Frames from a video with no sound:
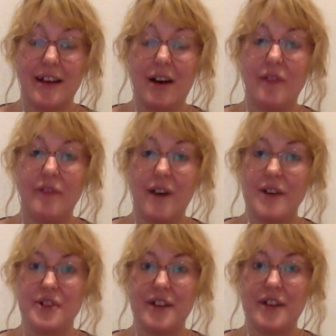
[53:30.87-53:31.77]

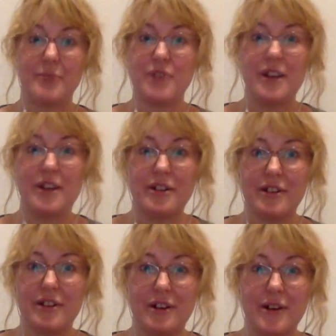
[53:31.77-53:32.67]
I'm triggered, you
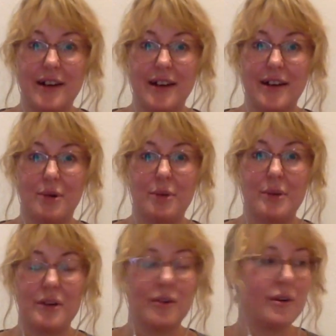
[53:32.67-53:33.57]
know, I need a
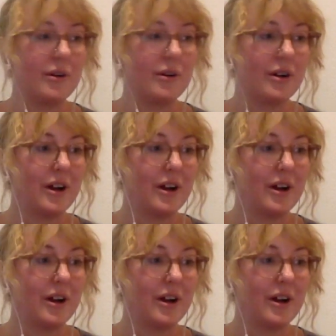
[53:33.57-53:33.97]
moment, or